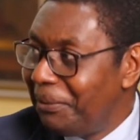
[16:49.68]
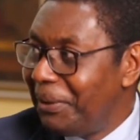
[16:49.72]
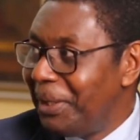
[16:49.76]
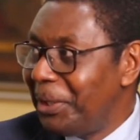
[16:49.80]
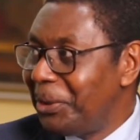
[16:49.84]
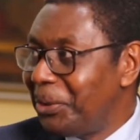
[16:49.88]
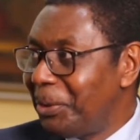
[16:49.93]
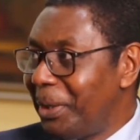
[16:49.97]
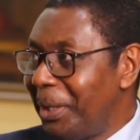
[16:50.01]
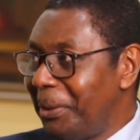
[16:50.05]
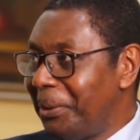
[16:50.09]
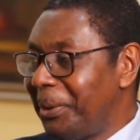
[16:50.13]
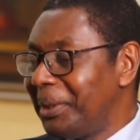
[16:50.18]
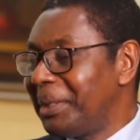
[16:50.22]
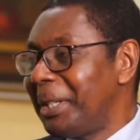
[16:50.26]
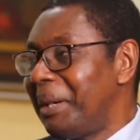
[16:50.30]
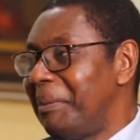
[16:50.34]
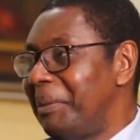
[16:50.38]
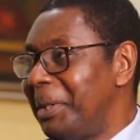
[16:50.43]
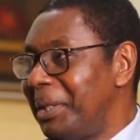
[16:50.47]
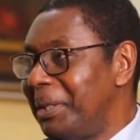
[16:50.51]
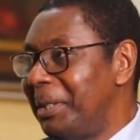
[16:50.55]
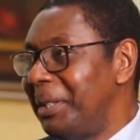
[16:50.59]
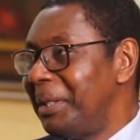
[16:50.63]
First one was
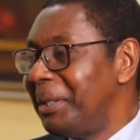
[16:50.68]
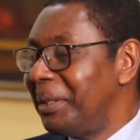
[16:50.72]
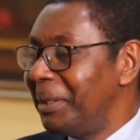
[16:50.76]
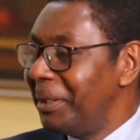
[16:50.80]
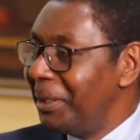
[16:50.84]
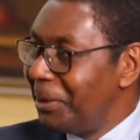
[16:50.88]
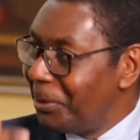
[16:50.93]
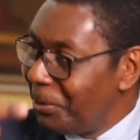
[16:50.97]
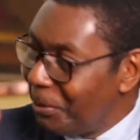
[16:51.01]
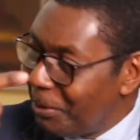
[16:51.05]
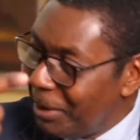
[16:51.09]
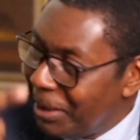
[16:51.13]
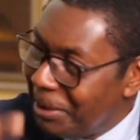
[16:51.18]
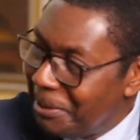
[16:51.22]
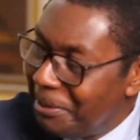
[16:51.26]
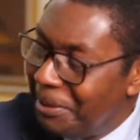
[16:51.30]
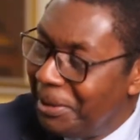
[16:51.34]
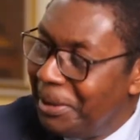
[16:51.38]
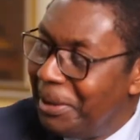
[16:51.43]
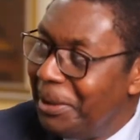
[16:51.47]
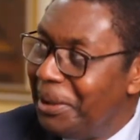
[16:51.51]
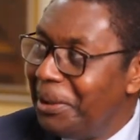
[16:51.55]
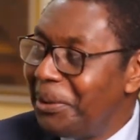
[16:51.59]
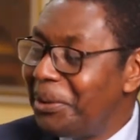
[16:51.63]
Aberdeen. This
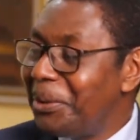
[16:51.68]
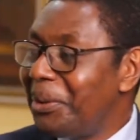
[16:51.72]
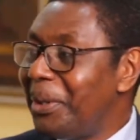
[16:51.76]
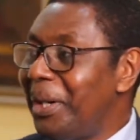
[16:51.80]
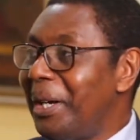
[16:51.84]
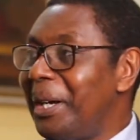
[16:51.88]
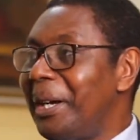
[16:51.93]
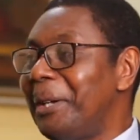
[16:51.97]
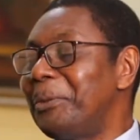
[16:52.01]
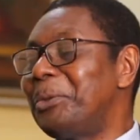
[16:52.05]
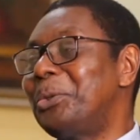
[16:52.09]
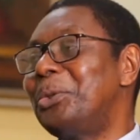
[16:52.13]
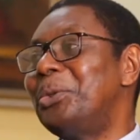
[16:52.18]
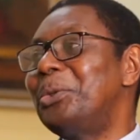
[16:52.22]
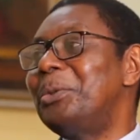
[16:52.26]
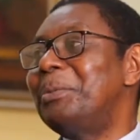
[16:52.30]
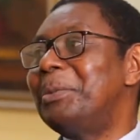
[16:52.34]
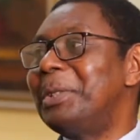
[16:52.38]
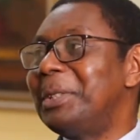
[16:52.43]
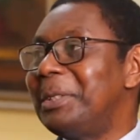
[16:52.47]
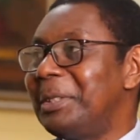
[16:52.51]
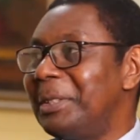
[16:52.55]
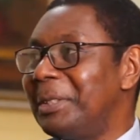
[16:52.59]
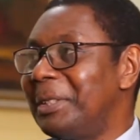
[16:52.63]
one, so I have 2
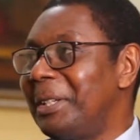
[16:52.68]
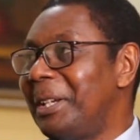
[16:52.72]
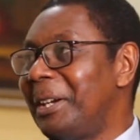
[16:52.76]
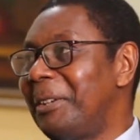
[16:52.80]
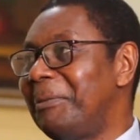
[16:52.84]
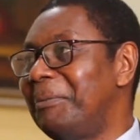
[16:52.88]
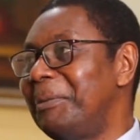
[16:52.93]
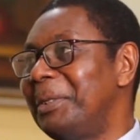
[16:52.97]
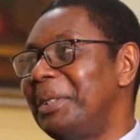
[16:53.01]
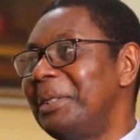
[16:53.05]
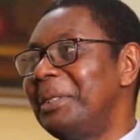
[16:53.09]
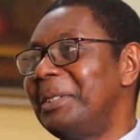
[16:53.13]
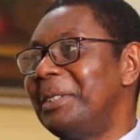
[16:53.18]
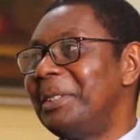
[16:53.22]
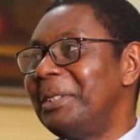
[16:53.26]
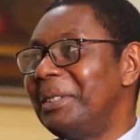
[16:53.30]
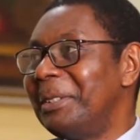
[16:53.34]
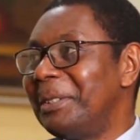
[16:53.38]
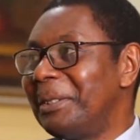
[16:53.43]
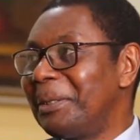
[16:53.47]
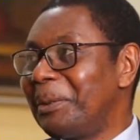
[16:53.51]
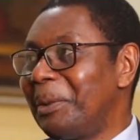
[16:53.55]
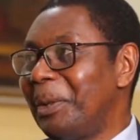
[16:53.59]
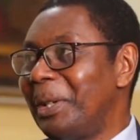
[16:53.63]
British government
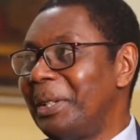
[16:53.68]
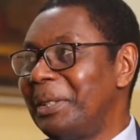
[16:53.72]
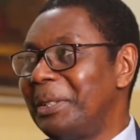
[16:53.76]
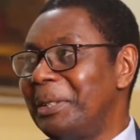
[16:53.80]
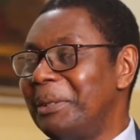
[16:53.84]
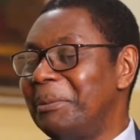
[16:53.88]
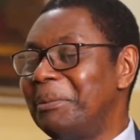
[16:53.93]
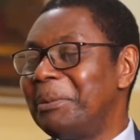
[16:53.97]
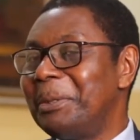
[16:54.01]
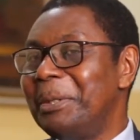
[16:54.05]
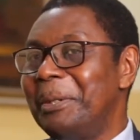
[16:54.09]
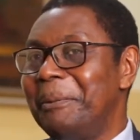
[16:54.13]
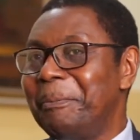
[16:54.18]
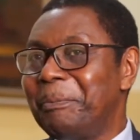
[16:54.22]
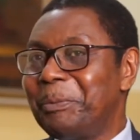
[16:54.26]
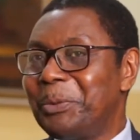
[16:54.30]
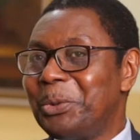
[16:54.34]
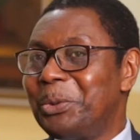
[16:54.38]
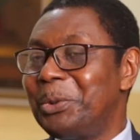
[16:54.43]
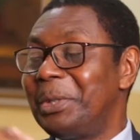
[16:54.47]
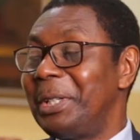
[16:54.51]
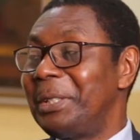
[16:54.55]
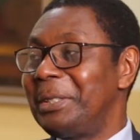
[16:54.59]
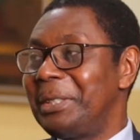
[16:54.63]
scholarships
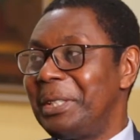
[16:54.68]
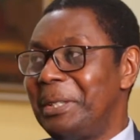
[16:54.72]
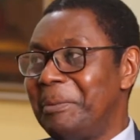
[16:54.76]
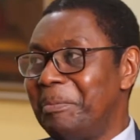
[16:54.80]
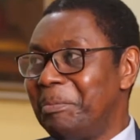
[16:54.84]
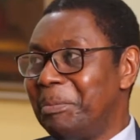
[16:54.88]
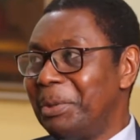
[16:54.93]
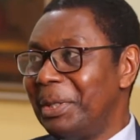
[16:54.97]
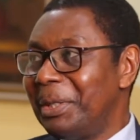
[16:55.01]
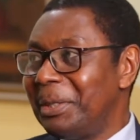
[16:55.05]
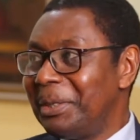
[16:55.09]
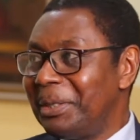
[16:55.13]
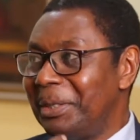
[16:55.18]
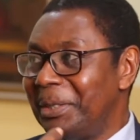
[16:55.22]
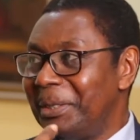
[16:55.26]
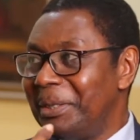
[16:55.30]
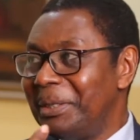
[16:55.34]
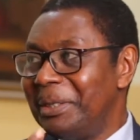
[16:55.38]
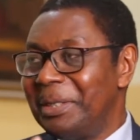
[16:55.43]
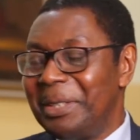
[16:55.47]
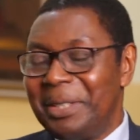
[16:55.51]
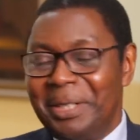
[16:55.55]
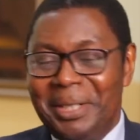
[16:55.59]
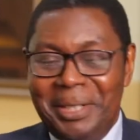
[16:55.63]
to the same
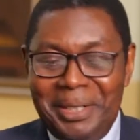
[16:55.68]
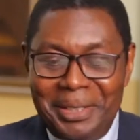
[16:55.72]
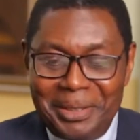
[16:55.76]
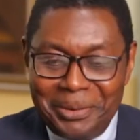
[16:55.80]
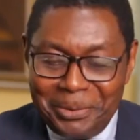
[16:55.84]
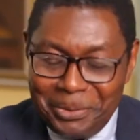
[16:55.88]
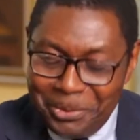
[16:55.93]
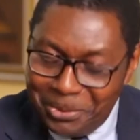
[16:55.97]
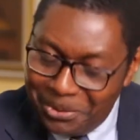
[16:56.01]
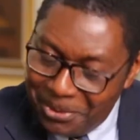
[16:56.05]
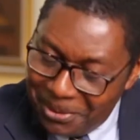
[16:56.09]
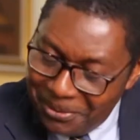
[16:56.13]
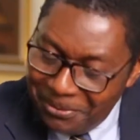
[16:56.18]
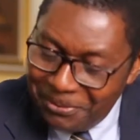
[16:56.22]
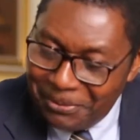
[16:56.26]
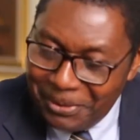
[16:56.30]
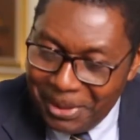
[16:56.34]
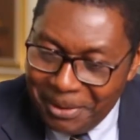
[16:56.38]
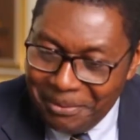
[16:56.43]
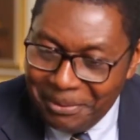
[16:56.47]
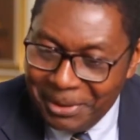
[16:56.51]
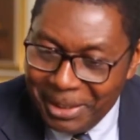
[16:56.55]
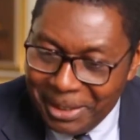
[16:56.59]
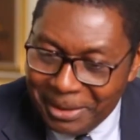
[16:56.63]
person to
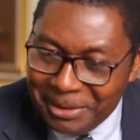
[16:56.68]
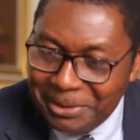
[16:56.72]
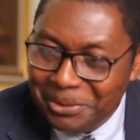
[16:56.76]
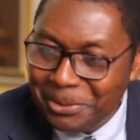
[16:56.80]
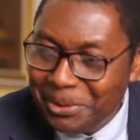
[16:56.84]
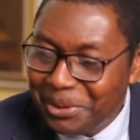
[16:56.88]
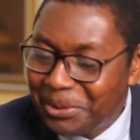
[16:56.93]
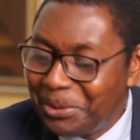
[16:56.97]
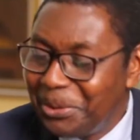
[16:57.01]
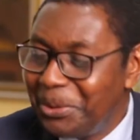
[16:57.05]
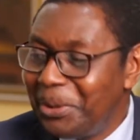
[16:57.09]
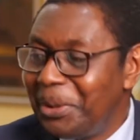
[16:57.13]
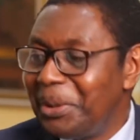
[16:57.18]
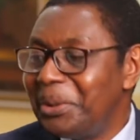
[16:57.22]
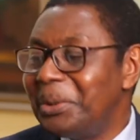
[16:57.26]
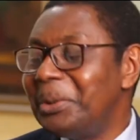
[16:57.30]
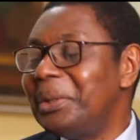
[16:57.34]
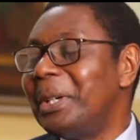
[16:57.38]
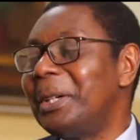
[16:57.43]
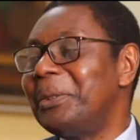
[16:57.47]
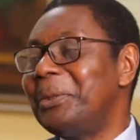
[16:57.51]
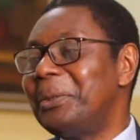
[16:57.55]
confirm that was God who had